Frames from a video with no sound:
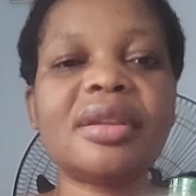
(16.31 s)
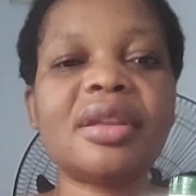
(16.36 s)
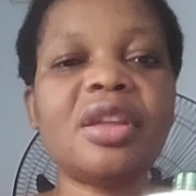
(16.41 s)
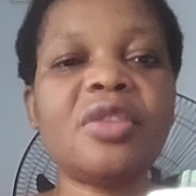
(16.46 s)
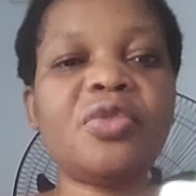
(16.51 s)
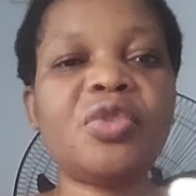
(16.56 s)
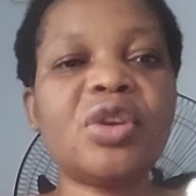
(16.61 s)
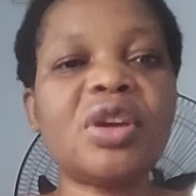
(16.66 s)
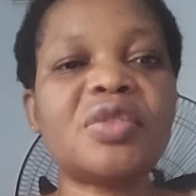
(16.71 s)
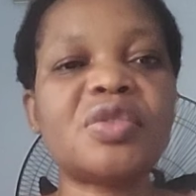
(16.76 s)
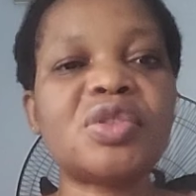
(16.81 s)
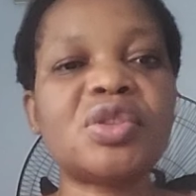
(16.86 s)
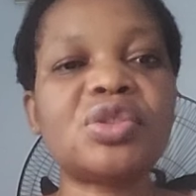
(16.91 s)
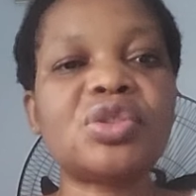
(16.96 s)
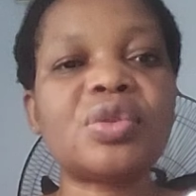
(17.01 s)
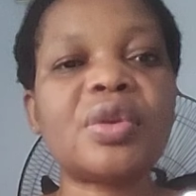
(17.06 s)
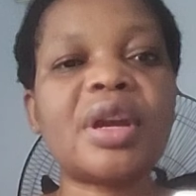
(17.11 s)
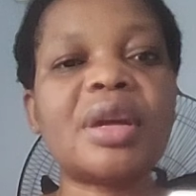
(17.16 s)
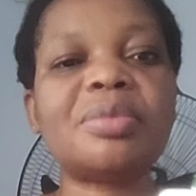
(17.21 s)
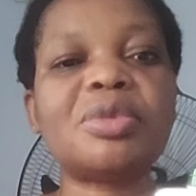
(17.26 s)
If you have
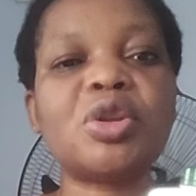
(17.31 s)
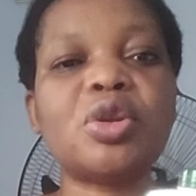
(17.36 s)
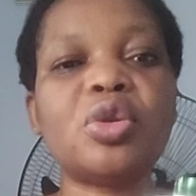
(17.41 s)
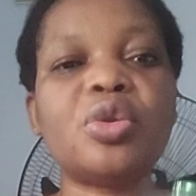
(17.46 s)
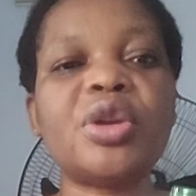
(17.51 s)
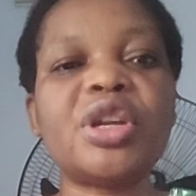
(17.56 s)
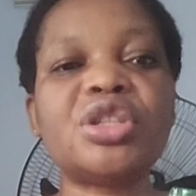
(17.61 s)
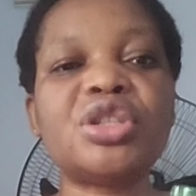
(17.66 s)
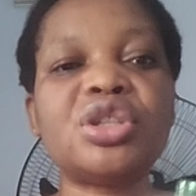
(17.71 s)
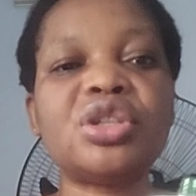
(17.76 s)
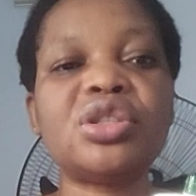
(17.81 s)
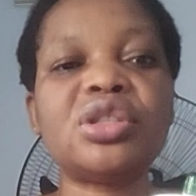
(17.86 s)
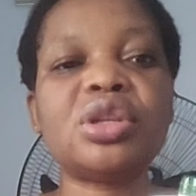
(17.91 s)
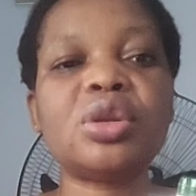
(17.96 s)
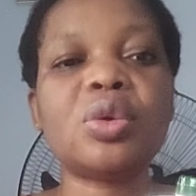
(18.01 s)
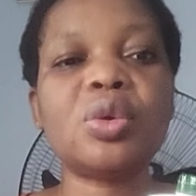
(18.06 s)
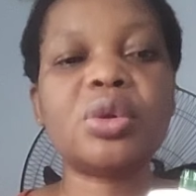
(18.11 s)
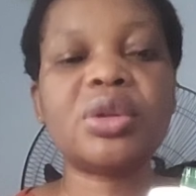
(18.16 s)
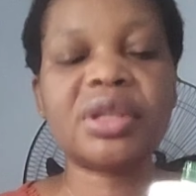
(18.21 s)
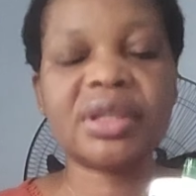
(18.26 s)
subscribed, Gloria
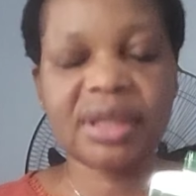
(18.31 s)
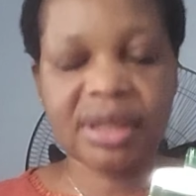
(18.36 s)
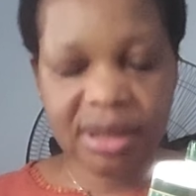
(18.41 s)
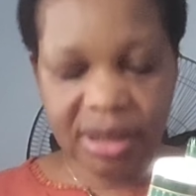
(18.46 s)
Chizio is